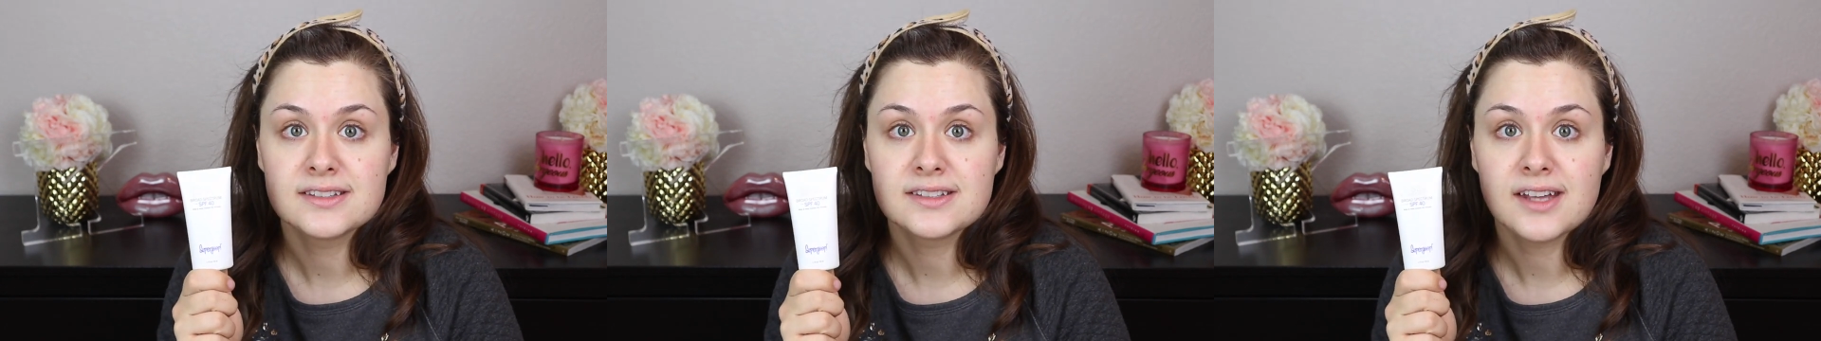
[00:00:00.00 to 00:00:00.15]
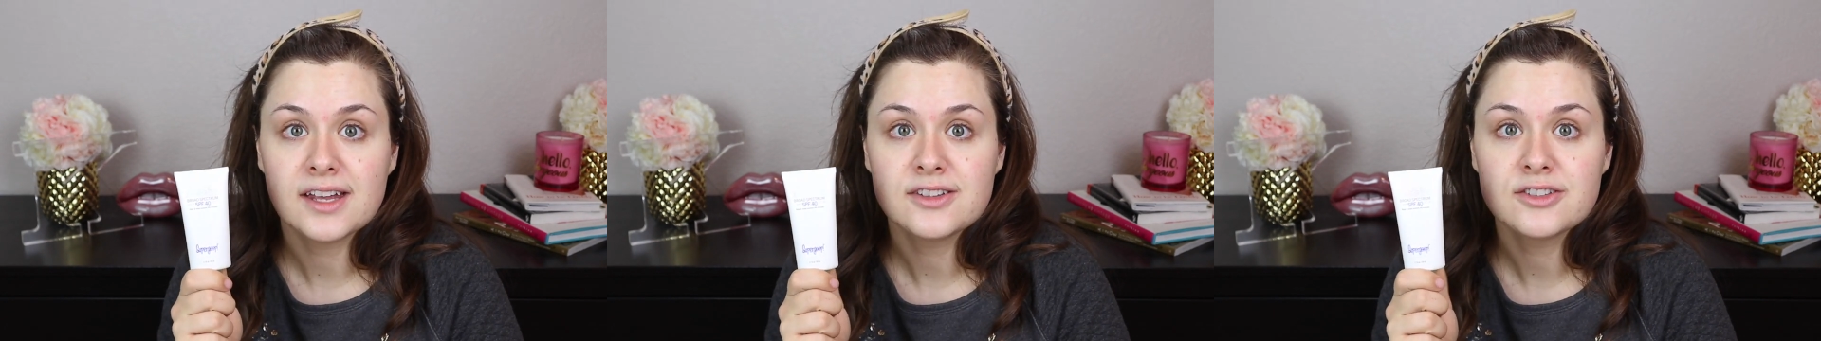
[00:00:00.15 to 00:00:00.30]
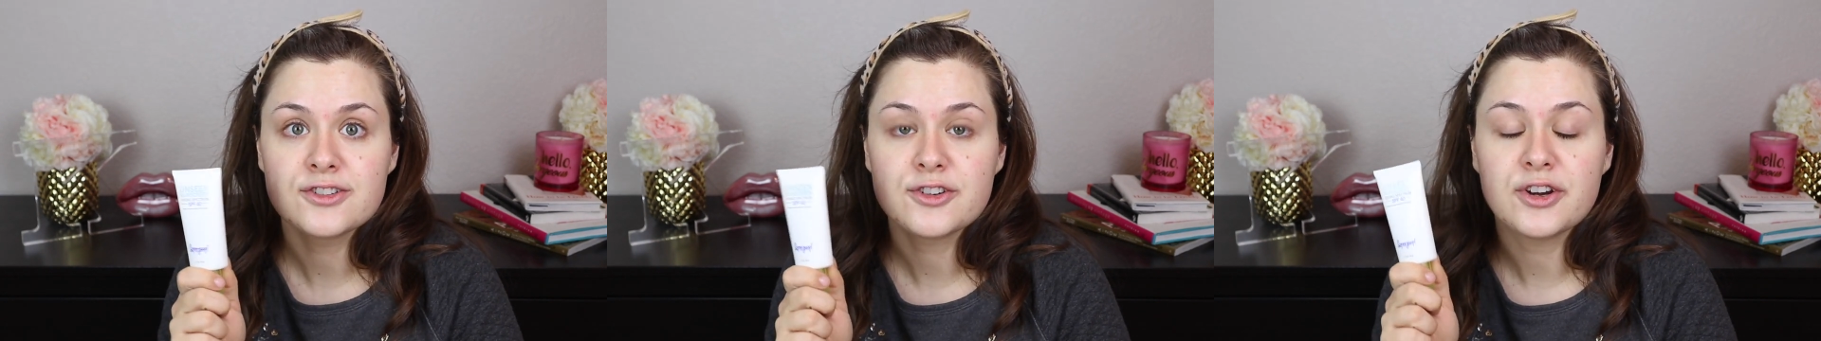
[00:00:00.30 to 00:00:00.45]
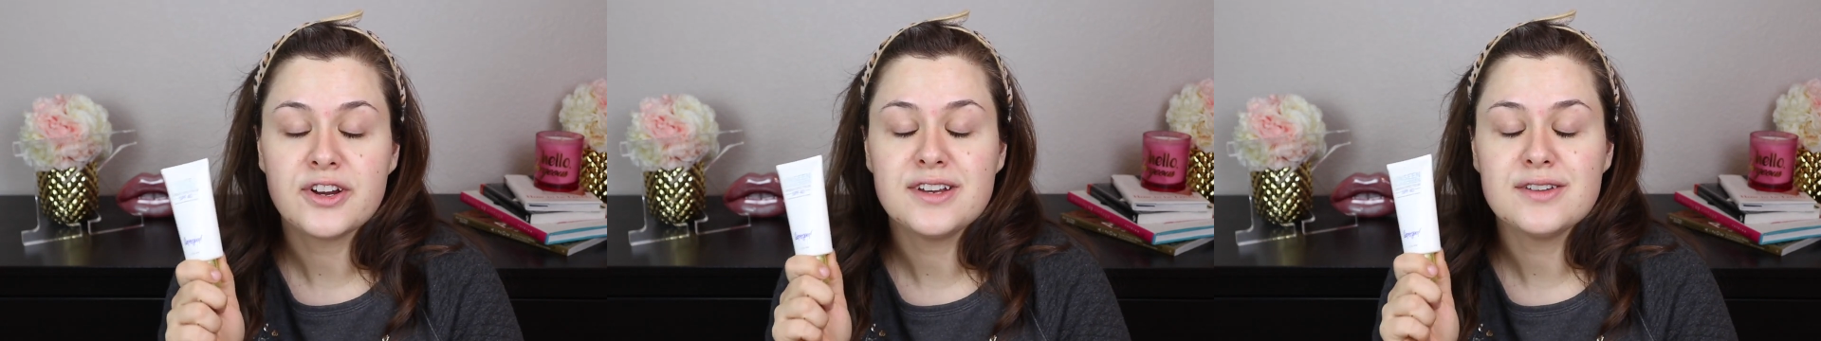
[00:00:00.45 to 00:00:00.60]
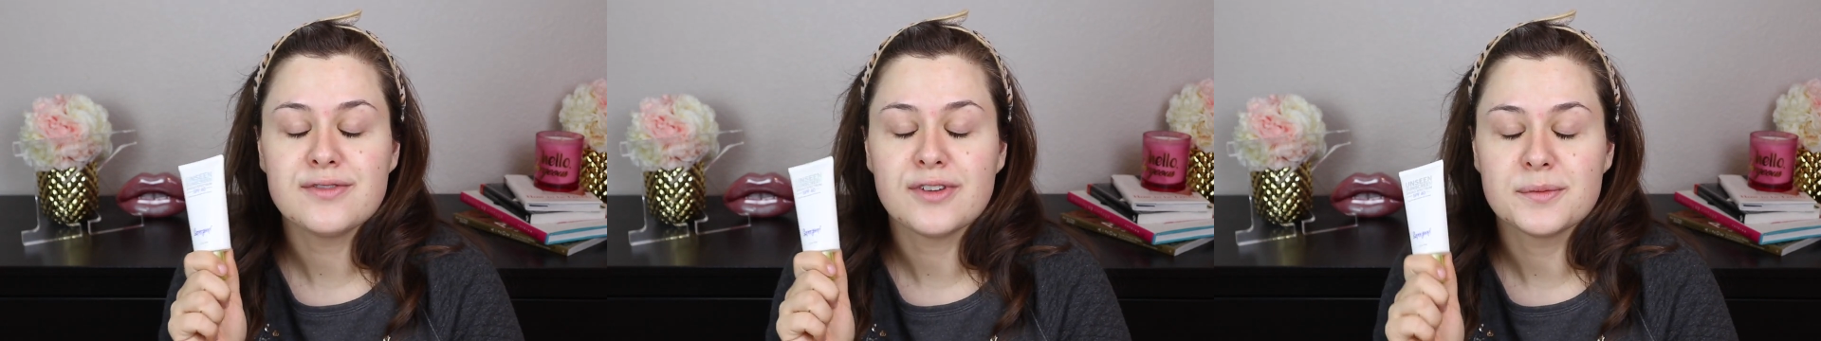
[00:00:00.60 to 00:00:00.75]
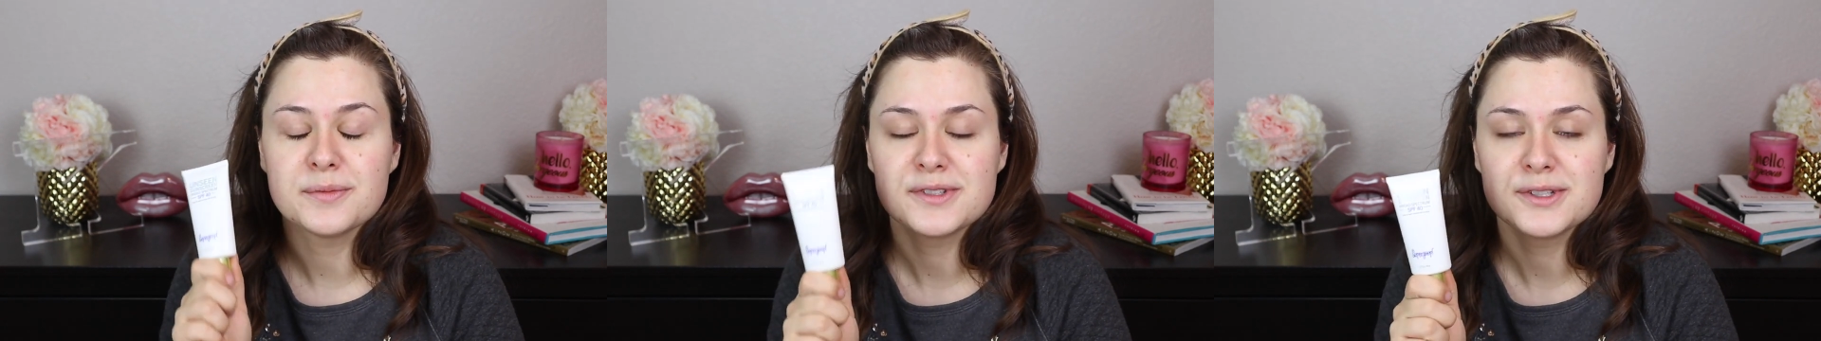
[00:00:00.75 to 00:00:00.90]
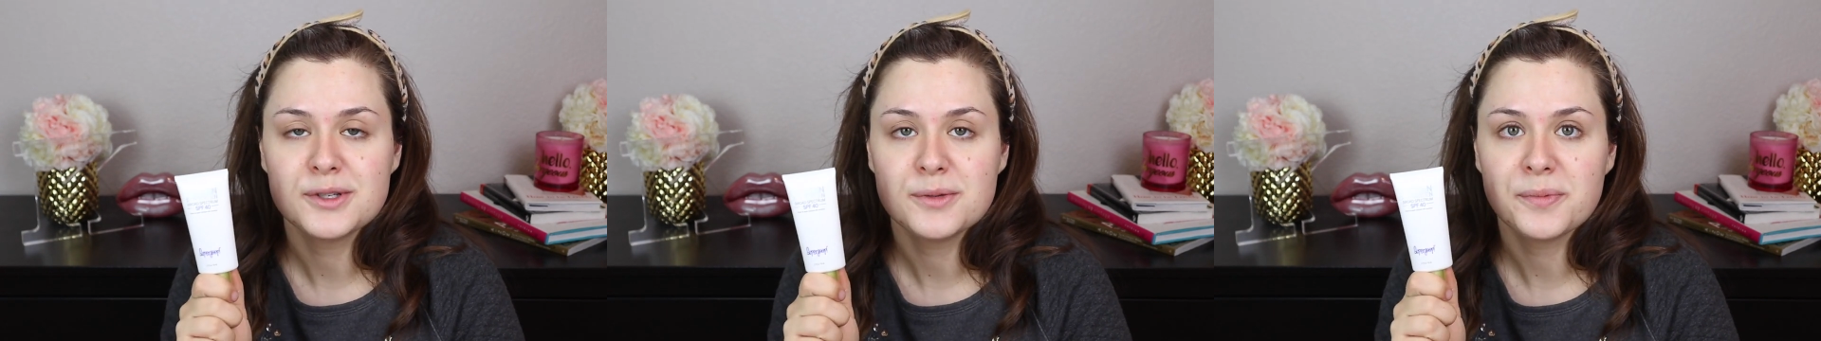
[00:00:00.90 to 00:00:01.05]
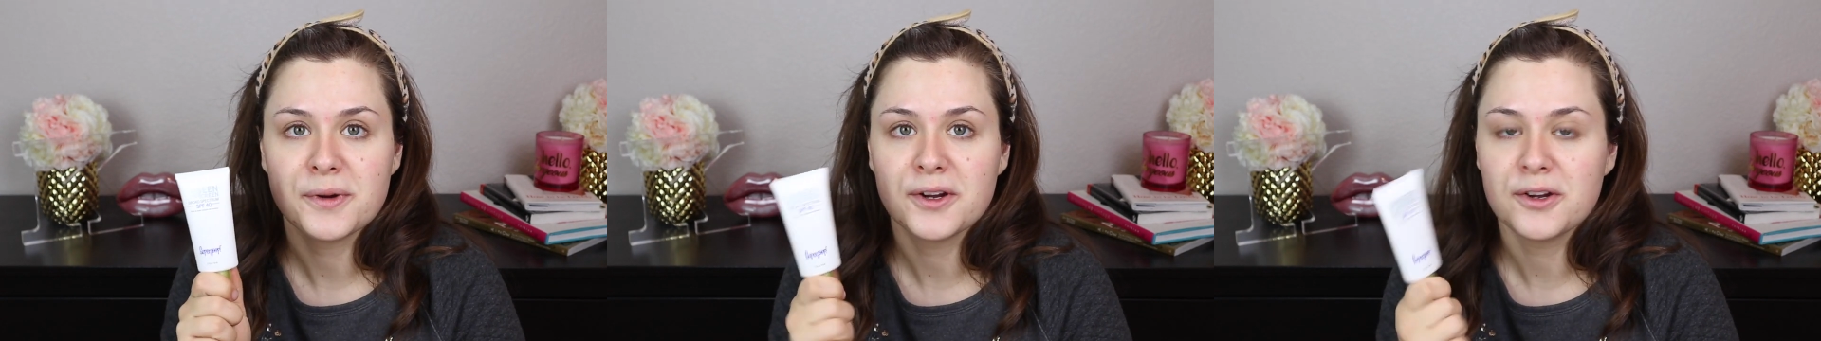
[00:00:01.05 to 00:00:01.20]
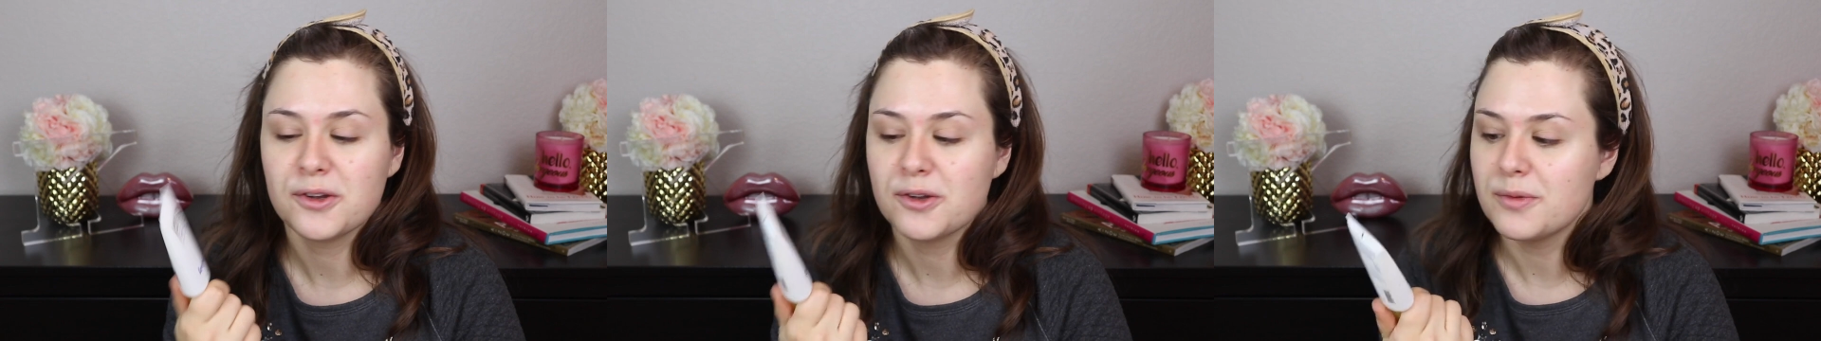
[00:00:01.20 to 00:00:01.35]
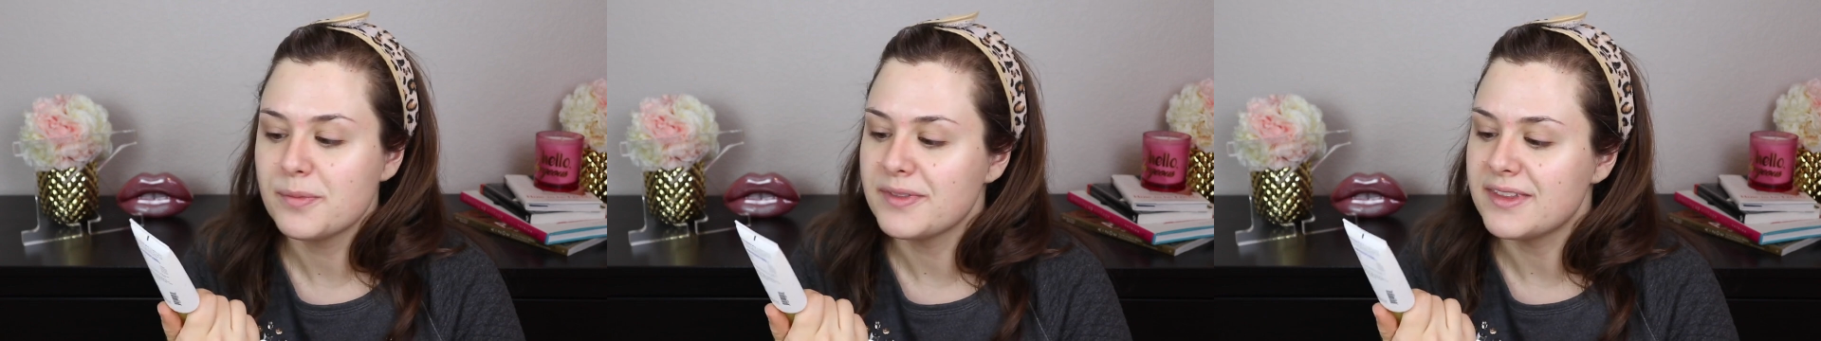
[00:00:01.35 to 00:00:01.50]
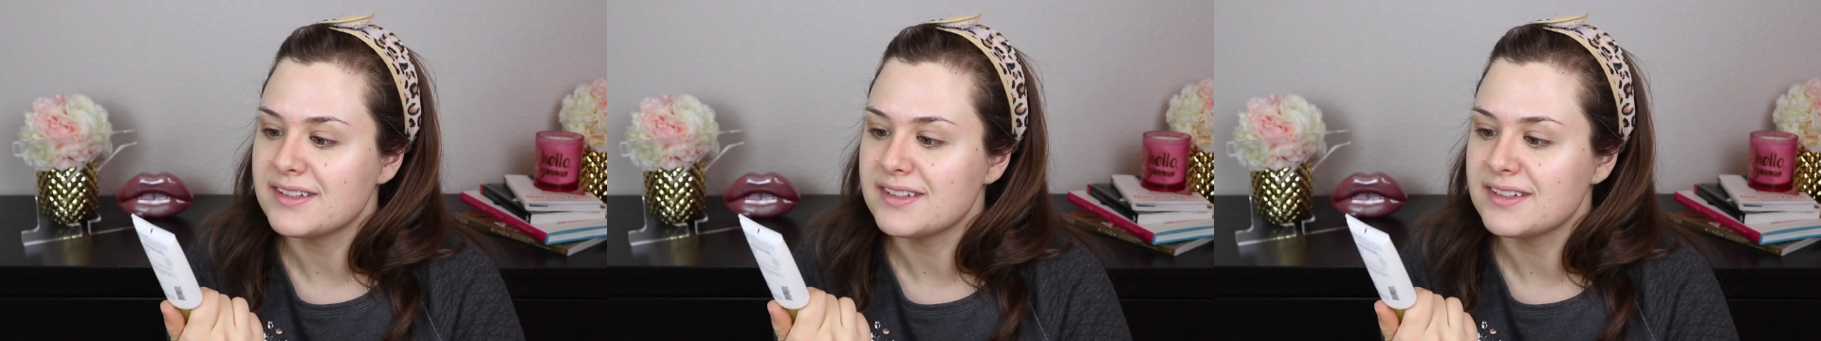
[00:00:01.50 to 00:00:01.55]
Sunscreen from Supergoop.